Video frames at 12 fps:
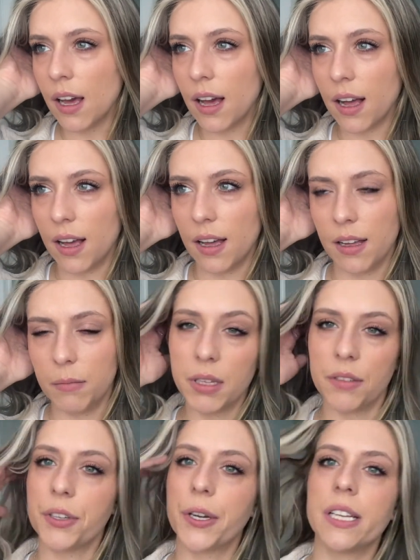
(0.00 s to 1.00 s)

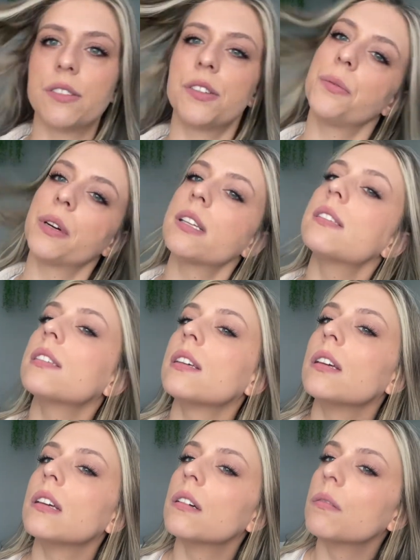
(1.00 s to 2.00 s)
If you guys do want to
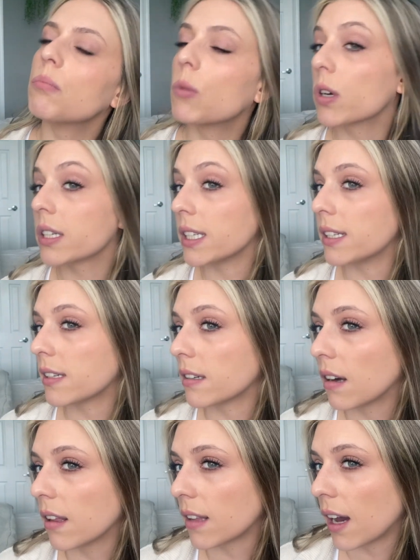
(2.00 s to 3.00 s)
see more detail
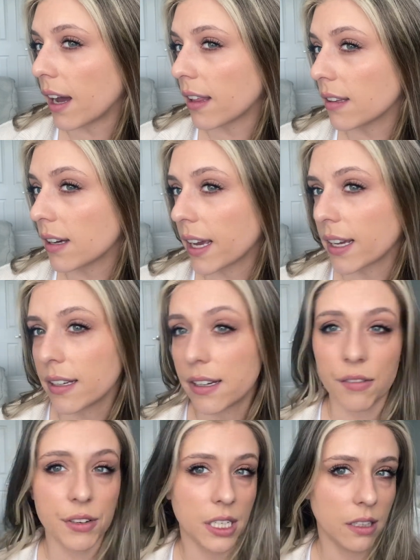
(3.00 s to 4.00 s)
on the eye look, I can
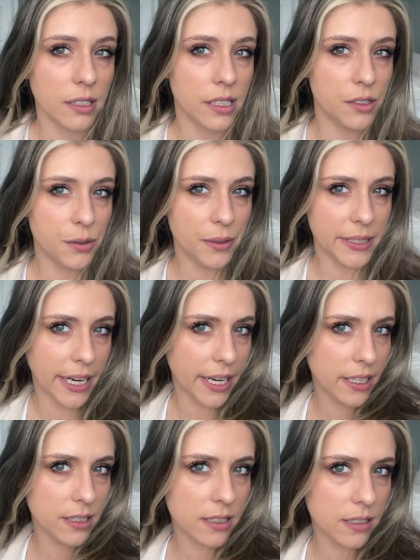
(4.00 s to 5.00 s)
definitely do
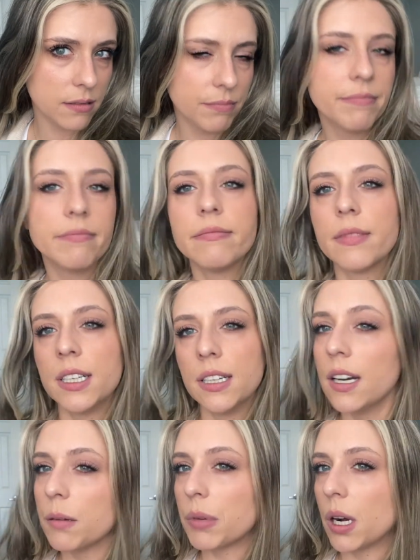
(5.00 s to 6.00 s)
that.
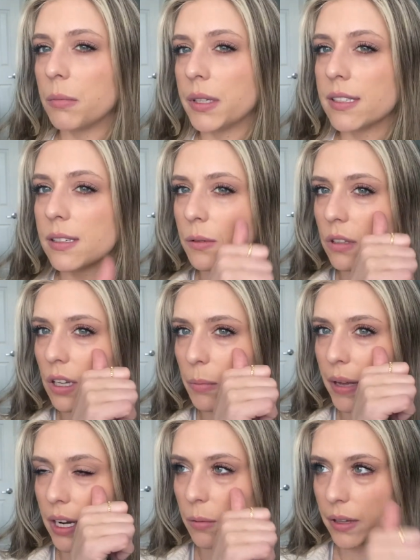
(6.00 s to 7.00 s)
Promise it will look
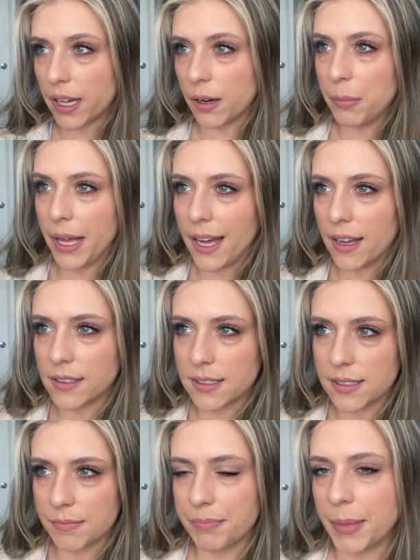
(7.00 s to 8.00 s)
better without
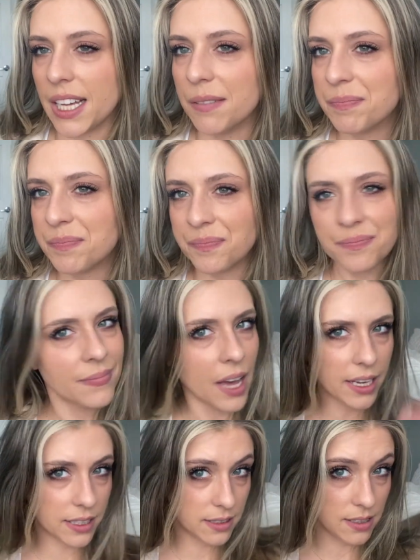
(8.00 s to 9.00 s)
bags, but I
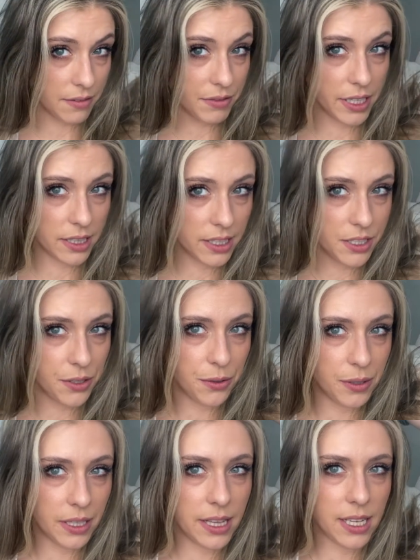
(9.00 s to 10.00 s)
can definitely
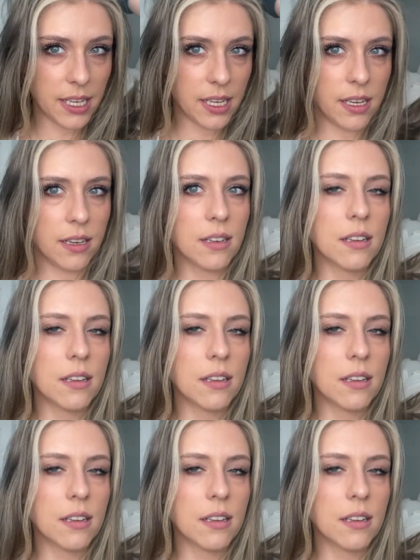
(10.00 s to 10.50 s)
do the